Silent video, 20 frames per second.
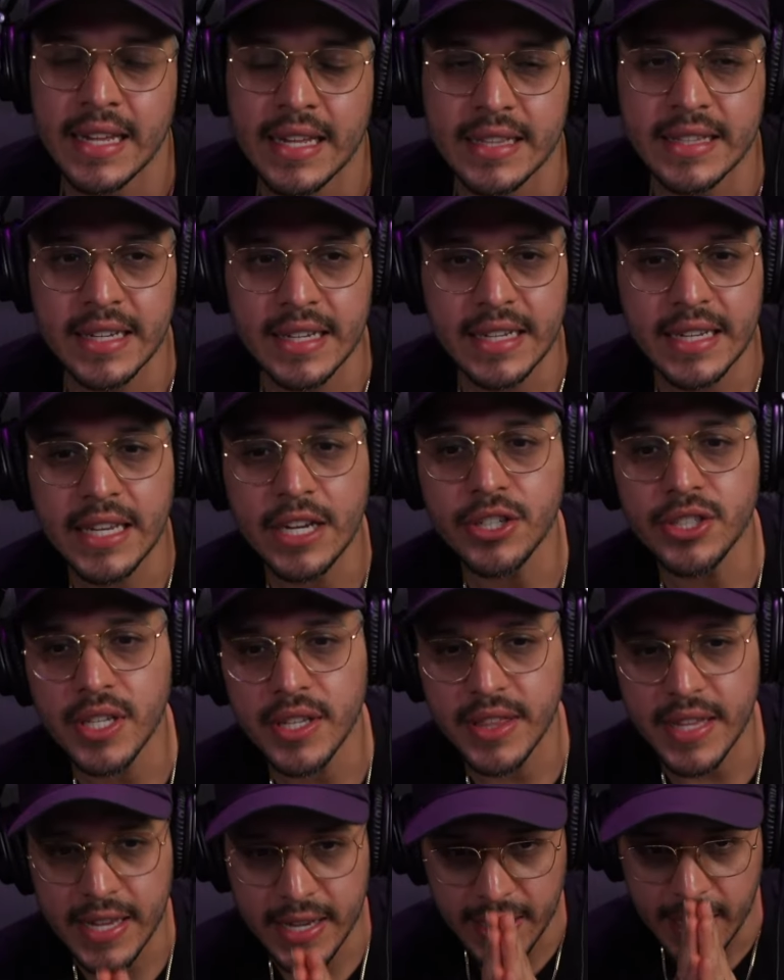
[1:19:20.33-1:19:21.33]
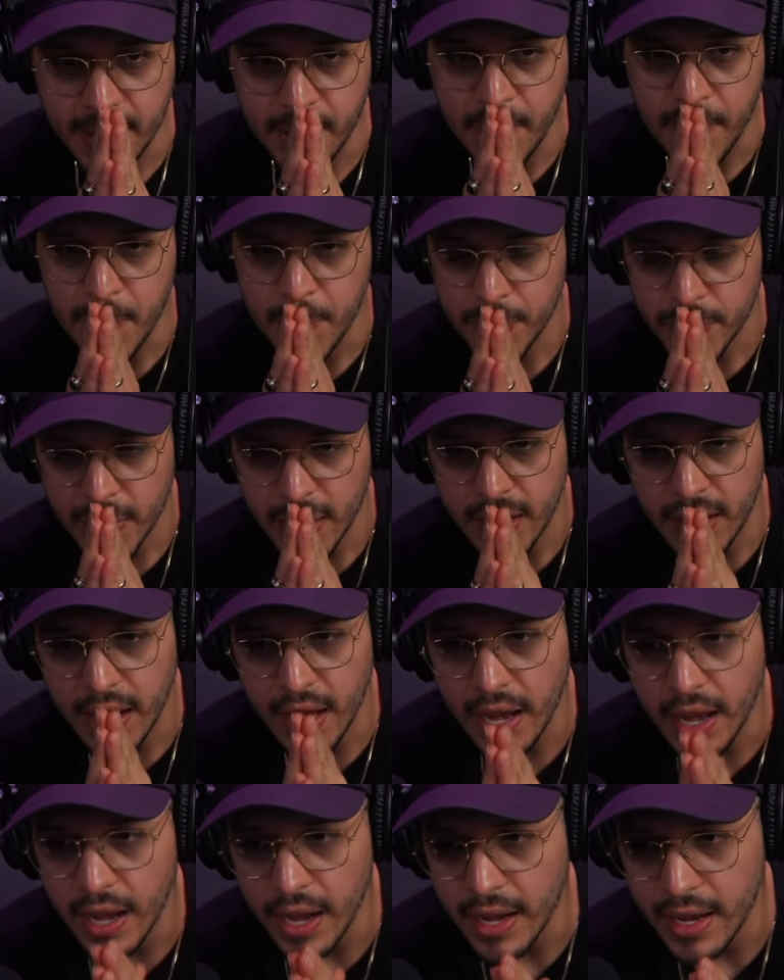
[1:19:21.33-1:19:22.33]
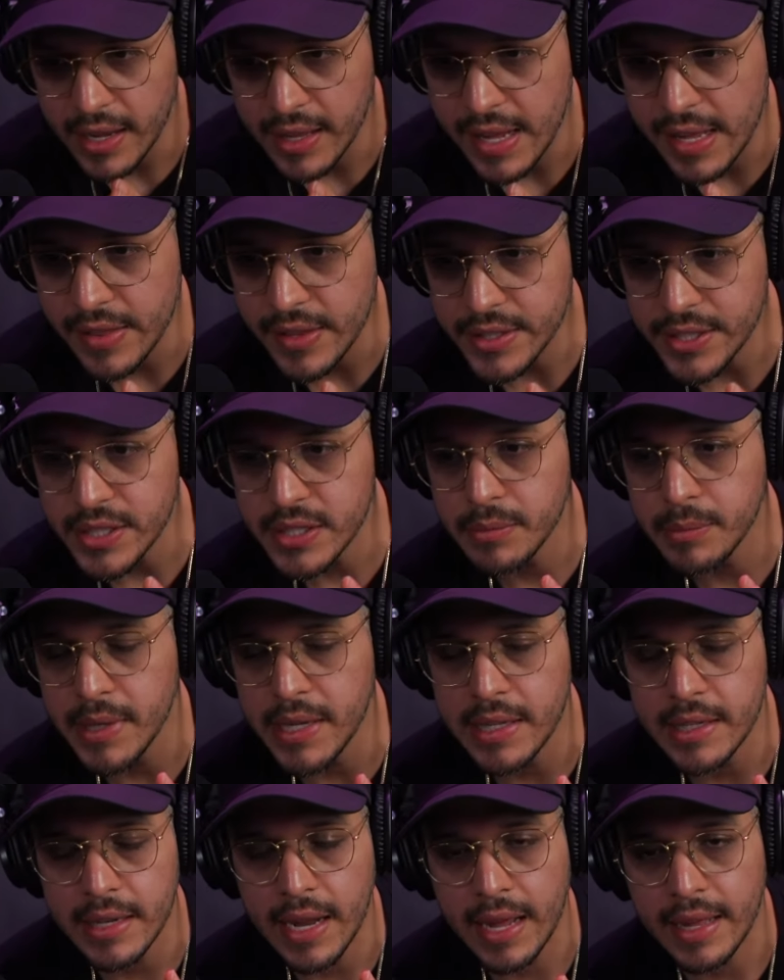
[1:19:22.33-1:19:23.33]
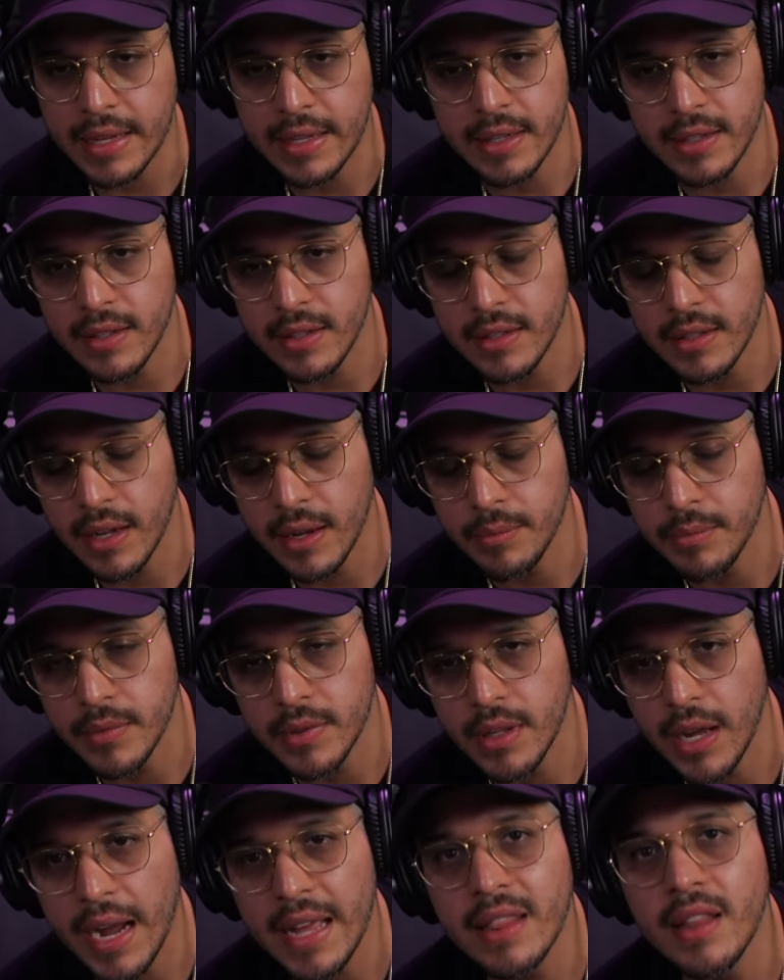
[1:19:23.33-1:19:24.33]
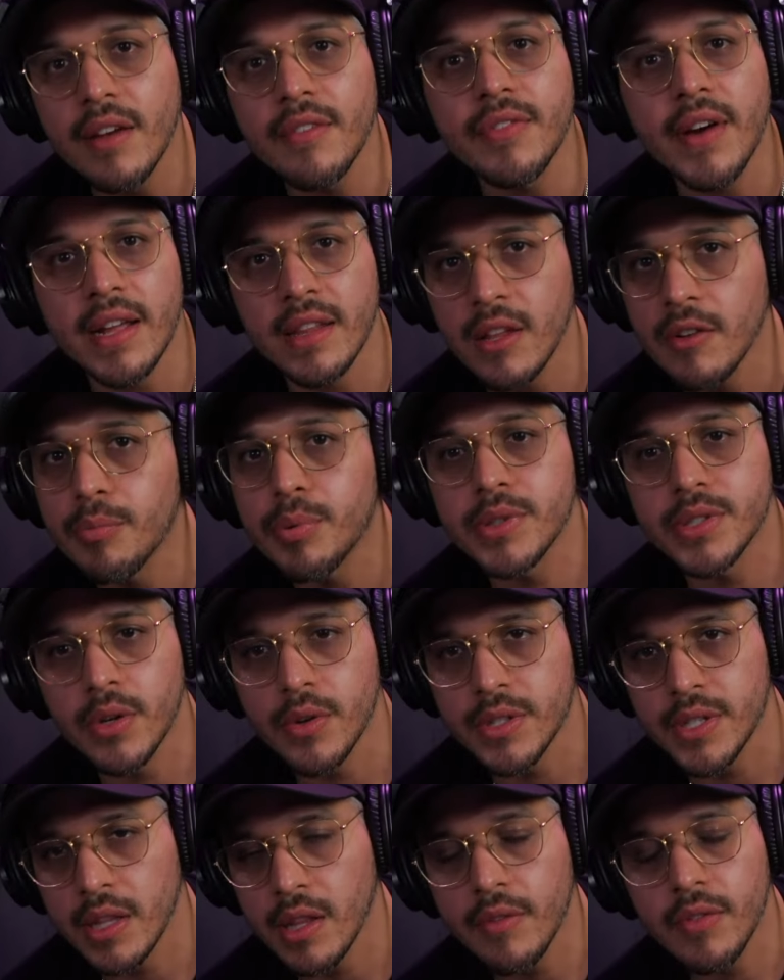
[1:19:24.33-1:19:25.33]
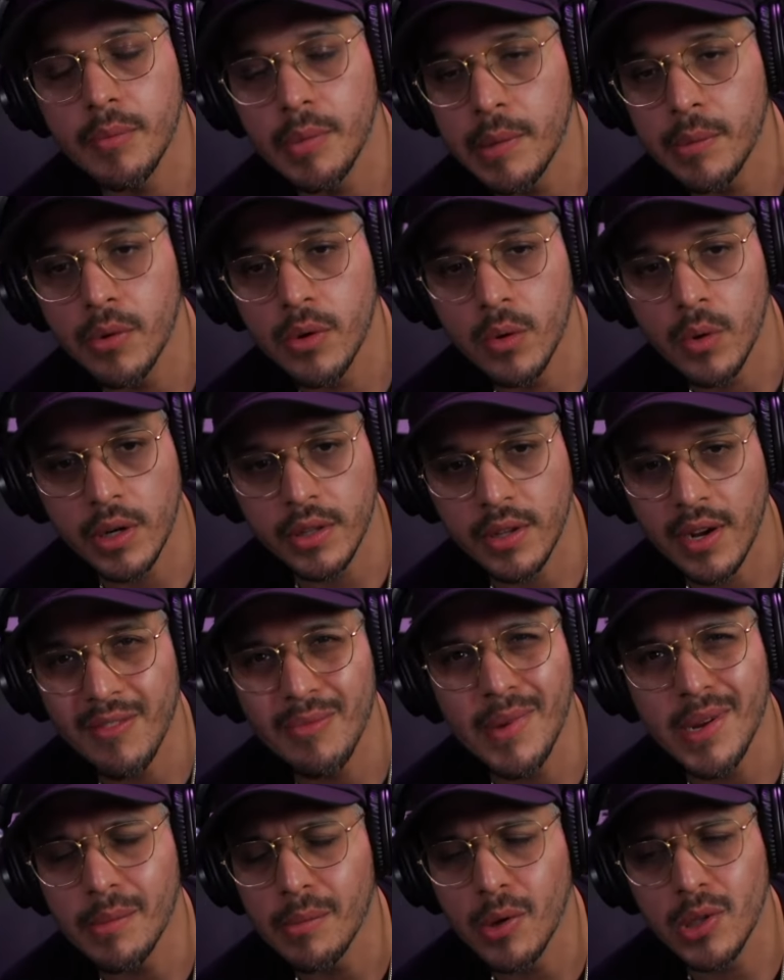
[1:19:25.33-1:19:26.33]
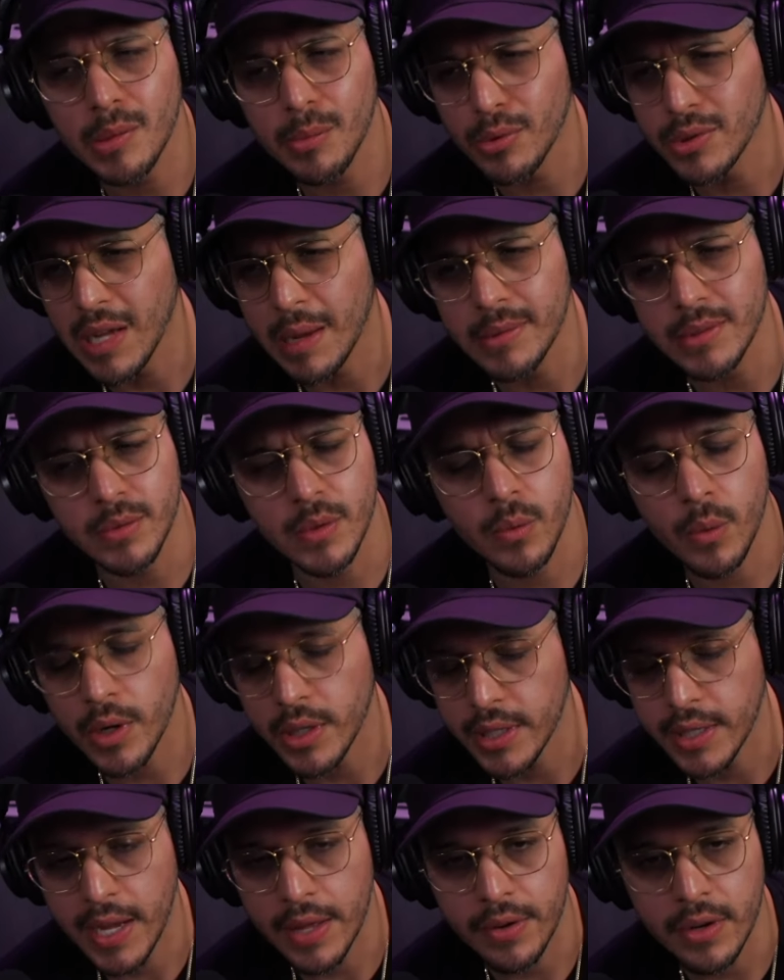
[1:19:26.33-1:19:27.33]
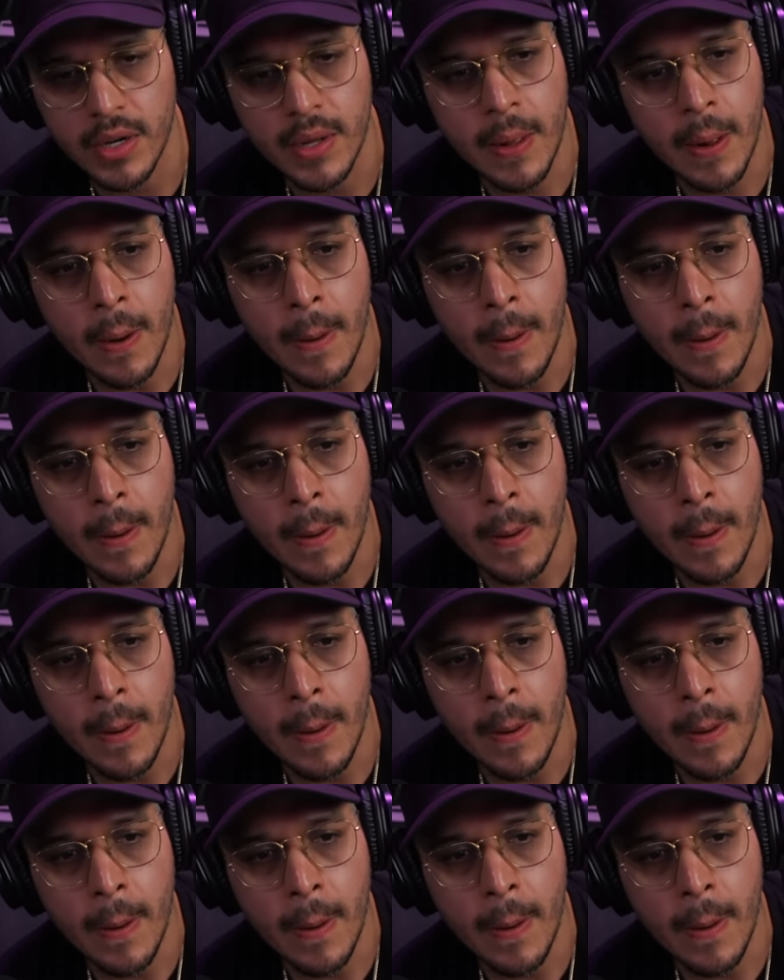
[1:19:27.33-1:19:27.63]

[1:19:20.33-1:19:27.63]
Here's the thing. And this is me, like, I love Personas. I love the people who work there. I've met them multiple times and we work together.